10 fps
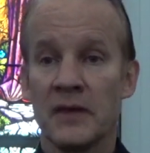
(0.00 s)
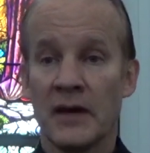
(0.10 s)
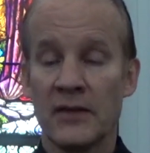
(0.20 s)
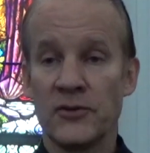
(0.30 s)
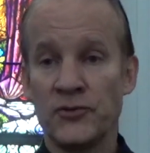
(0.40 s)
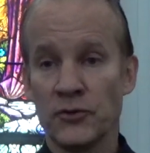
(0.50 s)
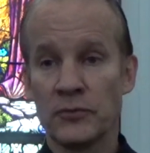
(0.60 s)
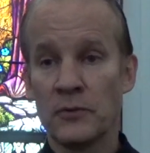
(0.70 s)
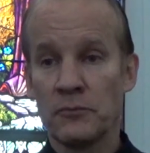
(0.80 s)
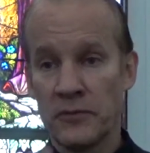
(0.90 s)
the
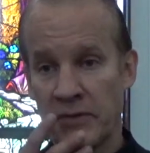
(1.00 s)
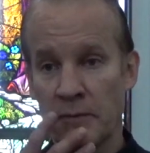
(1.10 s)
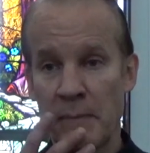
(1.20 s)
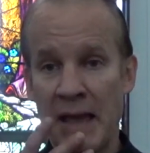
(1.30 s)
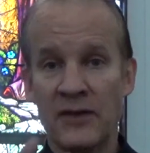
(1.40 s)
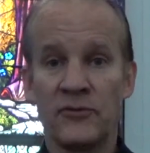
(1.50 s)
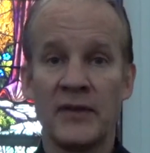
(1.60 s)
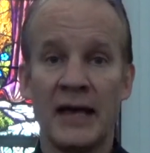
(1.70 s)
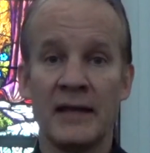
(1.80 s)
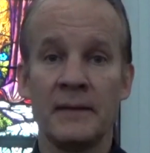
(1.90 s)
children with their masks
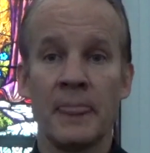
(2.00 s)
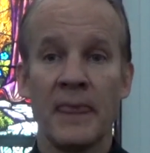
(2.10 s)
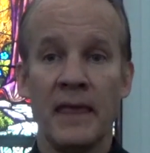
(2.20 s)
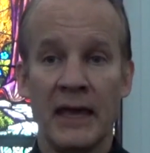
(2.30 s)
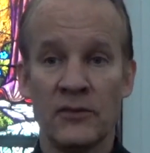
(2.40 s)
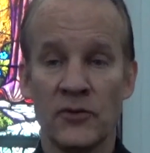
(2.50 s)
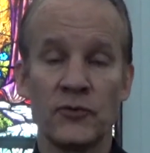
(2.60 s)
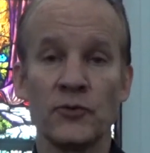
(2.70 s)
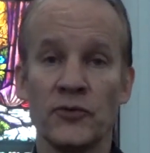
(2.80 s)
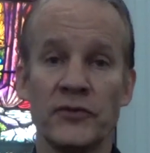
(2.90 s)
on and the
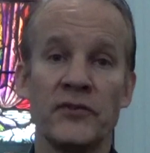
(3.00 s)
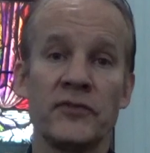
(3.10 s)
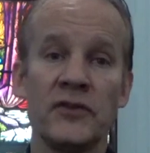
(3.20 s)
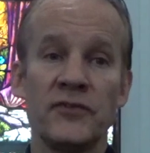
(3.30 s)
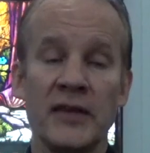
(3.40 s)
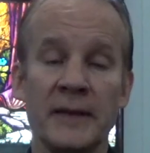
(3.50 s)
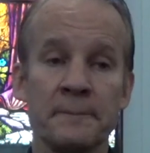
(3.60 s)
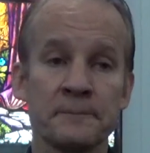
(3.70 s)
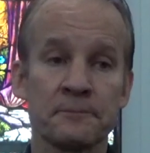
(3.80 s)
social distancing.